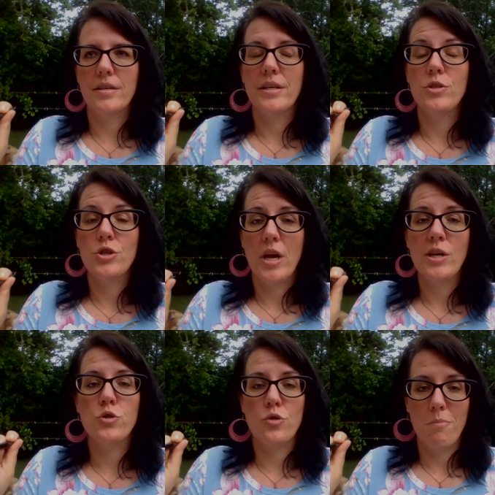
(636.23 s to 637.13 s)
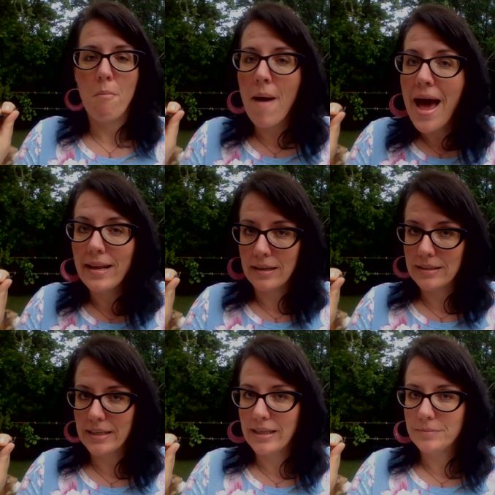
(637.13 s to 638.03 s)
can change
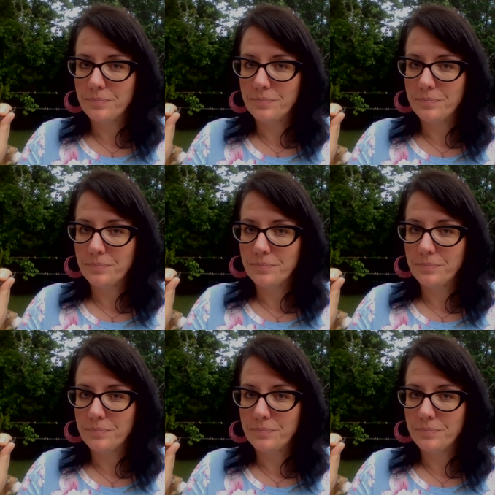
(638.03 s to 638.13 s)
dramatically,